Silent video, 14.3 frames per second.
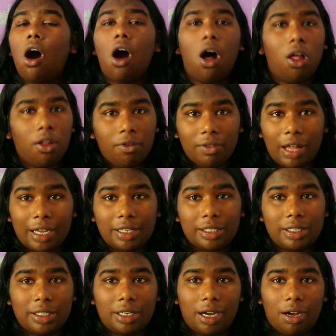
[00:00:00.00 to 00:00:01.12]
all of that
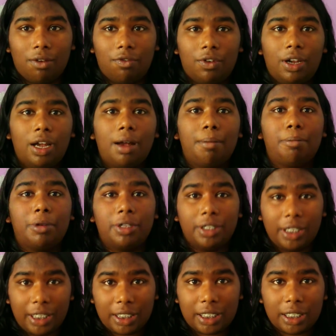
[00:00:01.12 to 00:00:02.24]
stuff.
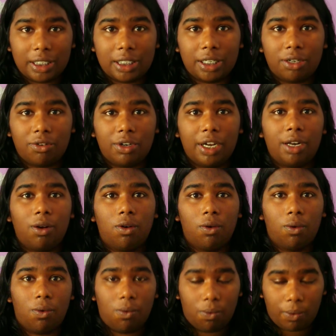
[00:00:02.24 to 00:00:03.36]
Please consider it,
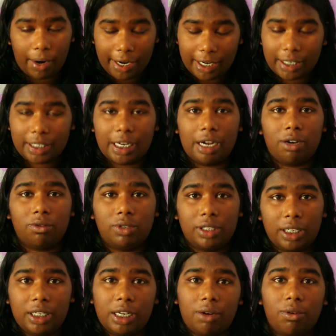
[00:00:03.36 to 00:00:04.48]
write it down,
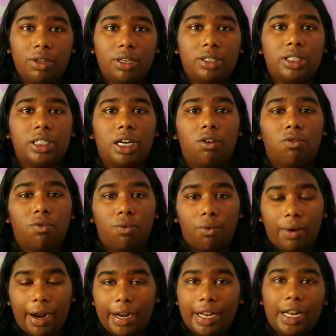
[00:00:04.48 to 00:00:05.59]
sit down with yourself,
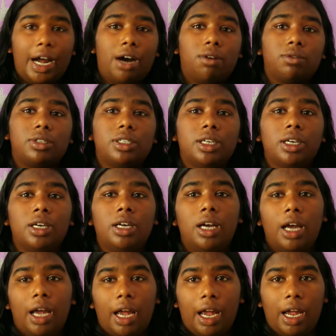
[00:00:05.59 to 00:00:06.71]
write it out,
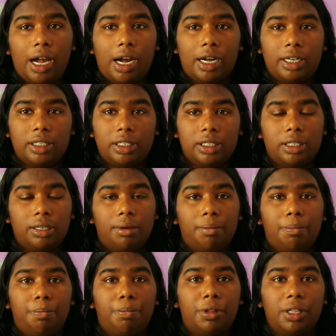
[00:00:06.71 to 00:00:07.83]
and
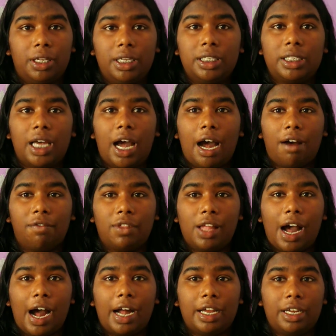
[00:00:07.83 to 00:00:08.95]
please have
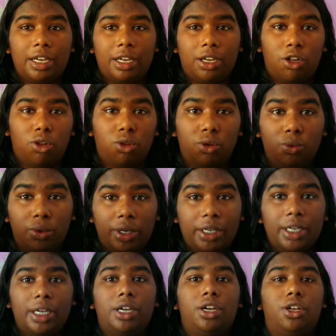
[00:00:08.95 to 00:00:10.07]
that
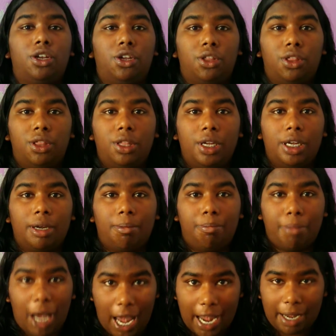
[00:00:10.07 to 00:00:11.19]
included in the
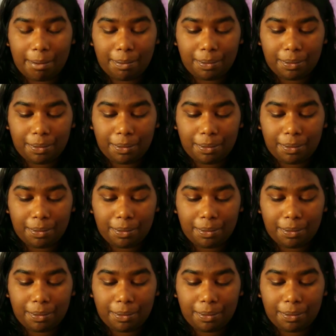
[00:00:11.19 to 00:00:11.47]
pay.